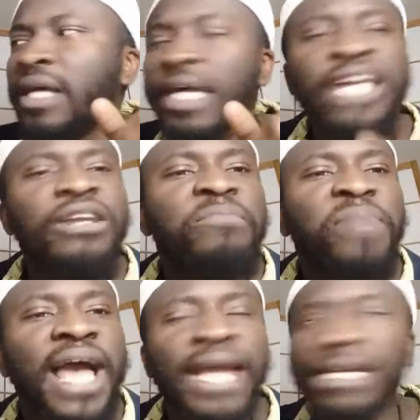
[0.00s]
He
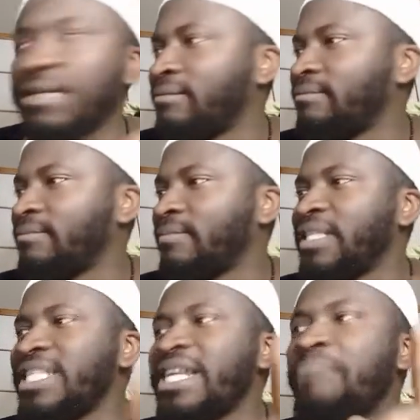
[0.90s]
replied,
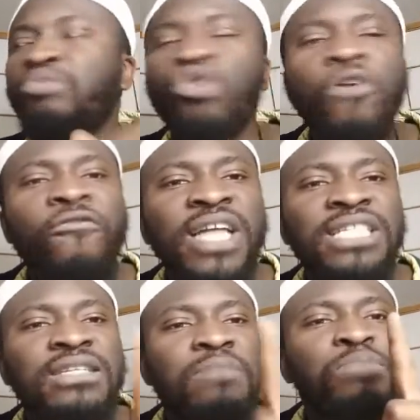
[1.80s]
the
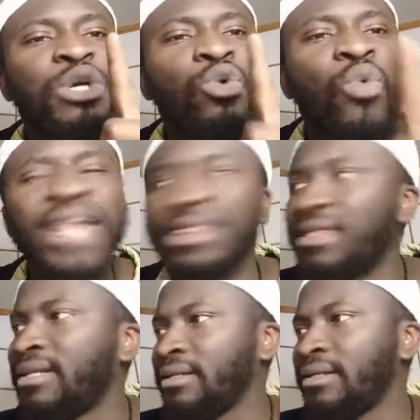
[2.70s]
prophet
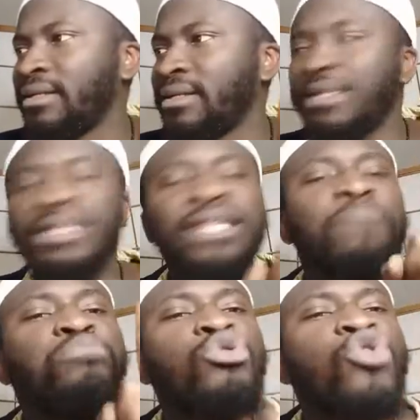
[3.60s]
bequeathed
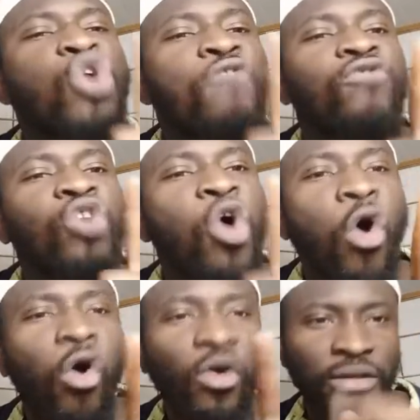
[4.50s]
the book of
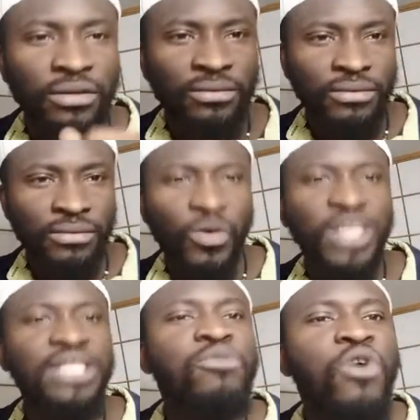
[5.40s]
God.
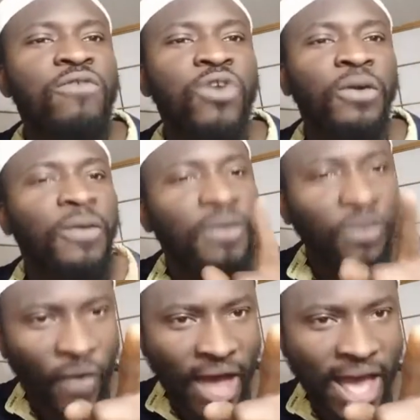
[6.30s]
What is the book of God?
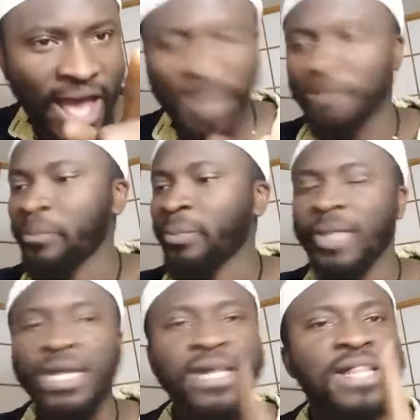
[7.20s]
The Quran.
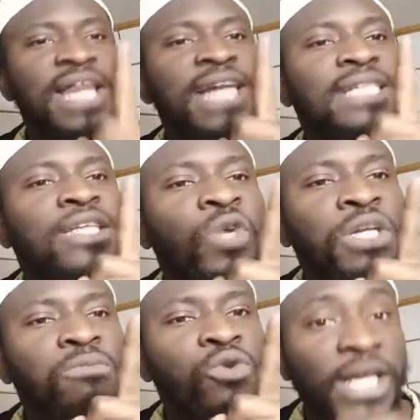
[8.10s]
That is the
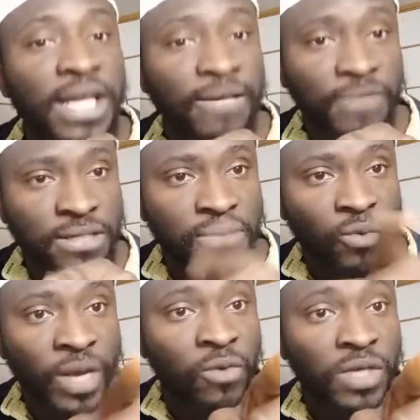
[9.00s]
only book he left
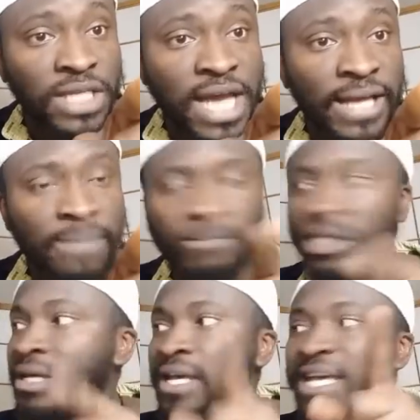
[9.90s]
when he was dying.
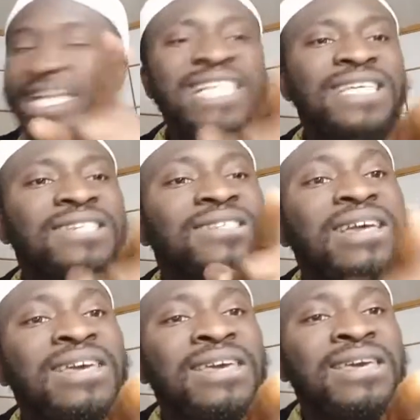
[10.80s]
This is
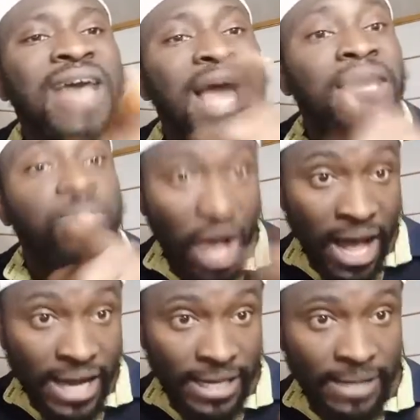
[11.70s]
Sahih
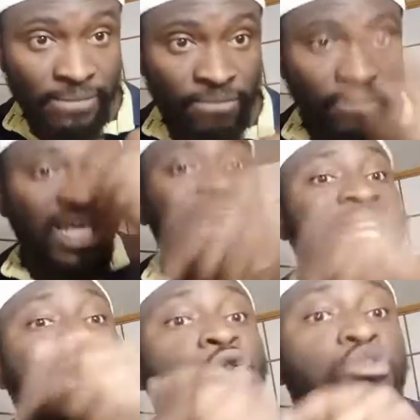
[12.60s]
al-Bukhari
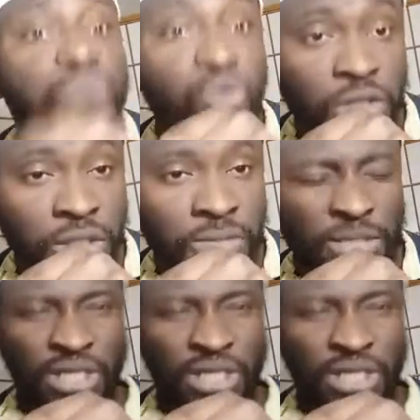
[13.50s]
in their own books.